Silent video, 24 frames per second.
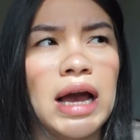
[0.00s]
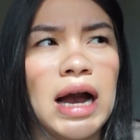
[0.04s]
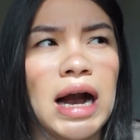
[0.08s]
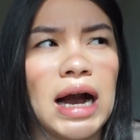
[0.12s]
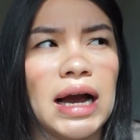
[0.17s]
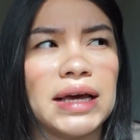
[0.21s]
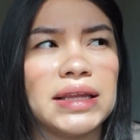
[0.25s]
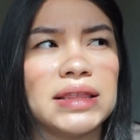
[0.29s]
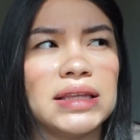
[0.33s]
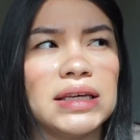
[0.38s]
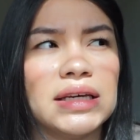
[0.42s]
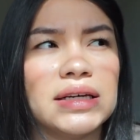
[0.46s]

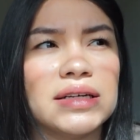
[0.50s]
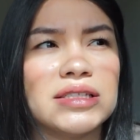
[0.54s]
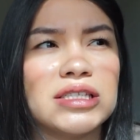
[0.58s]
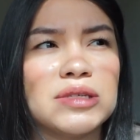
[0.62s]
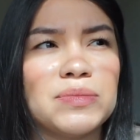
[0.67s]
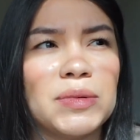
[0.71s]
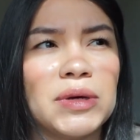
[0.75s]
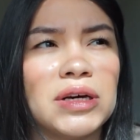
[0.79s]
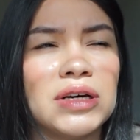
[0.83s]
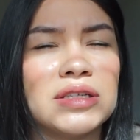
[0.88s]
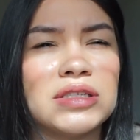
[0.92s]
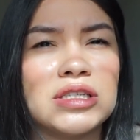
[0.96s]
I think it's
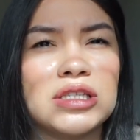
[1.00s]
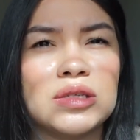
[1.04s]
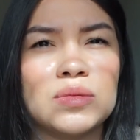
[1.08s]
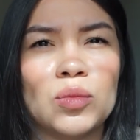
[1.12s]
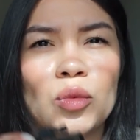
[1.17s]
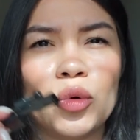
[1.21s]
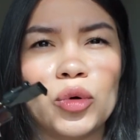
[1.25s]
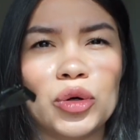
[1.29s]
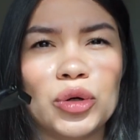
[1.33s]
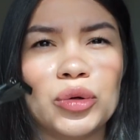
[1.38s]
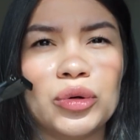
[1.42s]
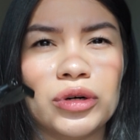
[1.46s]
because it's
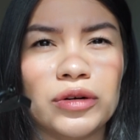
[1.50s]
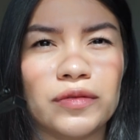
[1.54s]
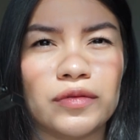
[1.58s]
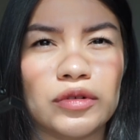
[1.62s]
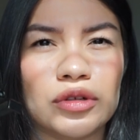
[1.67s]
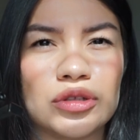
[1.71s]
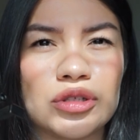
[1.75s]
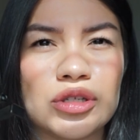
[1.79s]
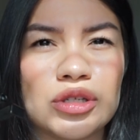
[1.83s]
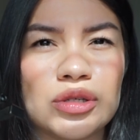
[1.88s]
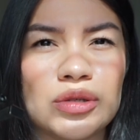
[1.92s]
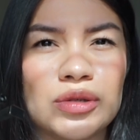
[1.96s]
more
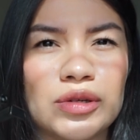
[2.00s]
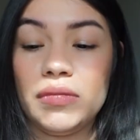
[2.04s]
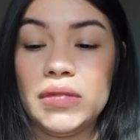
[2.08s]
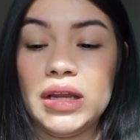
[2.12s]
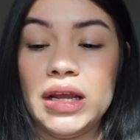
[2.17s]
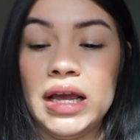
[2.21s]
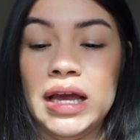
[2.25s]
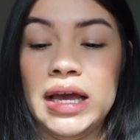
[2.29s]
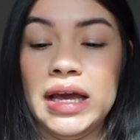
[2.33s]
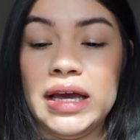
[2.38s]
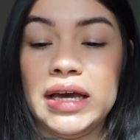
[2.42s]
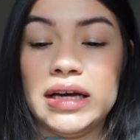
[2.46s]
universal,
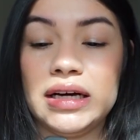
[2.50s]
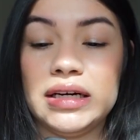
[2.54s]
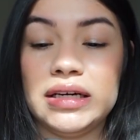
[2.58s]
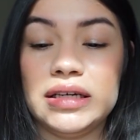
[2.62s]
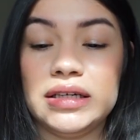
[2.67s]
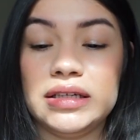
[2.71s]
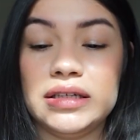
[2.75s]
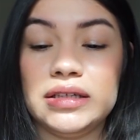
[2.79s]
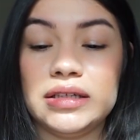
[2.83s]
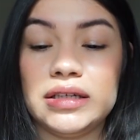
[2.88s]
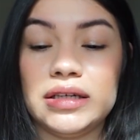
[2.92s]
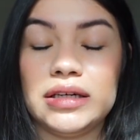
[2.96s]

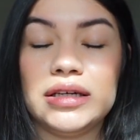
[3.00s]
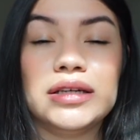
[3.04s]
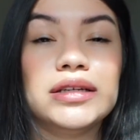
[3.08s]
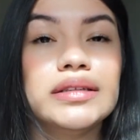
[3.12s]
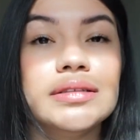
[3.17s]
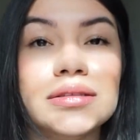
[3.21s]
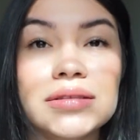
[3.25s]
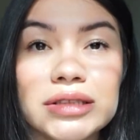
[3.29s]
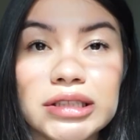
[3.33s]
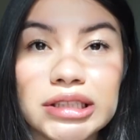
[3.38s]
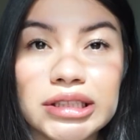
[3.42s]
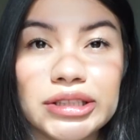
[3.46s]
and
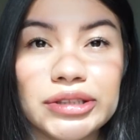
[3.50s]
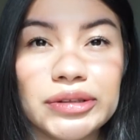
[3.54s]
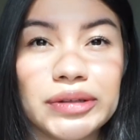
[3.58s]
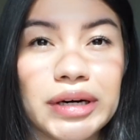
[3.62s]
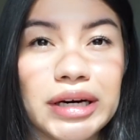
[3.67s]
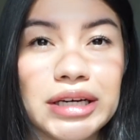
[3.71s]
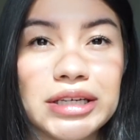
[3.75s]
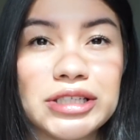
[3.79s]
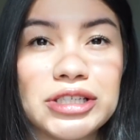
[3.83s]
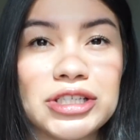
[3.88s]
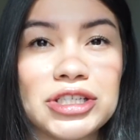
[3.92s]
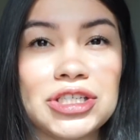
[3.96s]
you
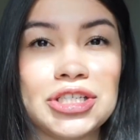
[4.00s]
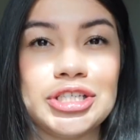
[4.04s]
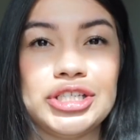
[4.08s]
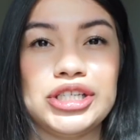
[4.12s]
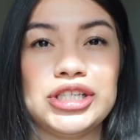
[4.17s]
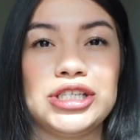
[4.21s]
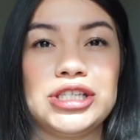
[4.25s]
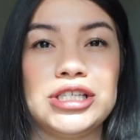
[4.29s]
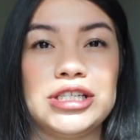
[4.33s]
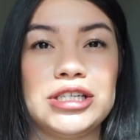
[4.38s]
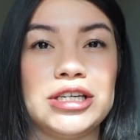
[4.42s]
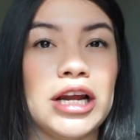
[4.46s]
guys
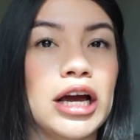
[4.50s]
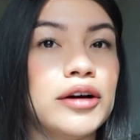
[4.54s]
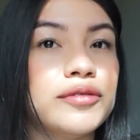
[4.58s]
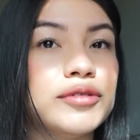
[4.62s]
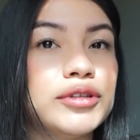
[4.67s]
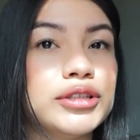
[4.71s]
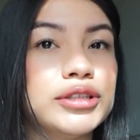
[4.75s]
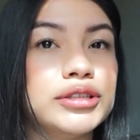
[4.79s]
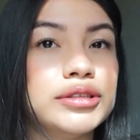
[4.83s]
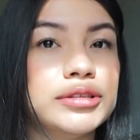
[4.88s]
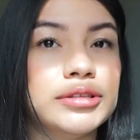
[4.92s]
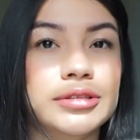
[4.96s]
just
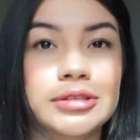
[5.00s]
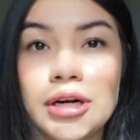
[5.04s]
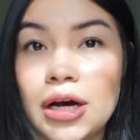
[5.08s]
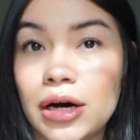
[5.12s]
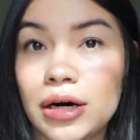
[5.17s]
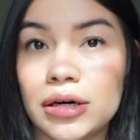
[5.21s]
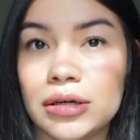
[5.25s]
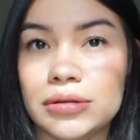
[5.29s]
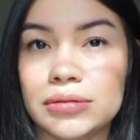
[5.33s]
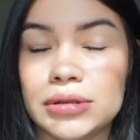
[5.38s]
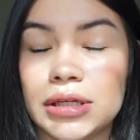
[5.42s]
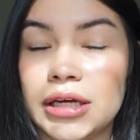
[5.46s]
never
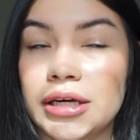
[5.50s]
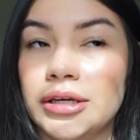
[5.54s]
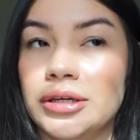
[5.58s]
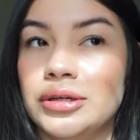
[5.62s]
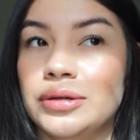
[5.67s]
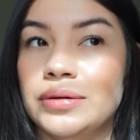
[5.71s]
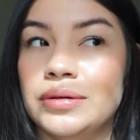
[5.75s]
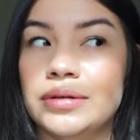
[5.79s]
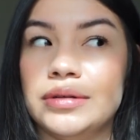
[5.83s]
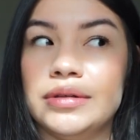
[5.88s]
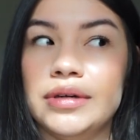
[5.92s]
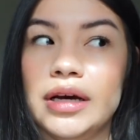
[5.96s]
know. Like,
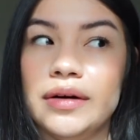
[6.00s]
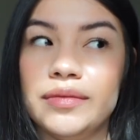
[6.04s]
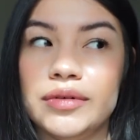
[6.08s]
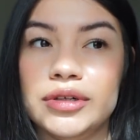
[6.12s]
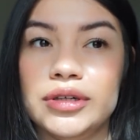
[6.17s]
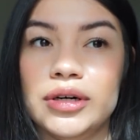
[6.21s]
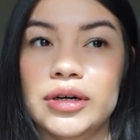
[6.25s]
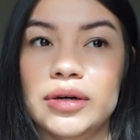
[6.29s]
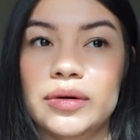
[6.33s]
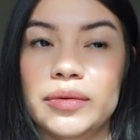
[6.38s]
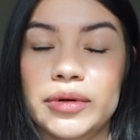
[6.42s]
you never know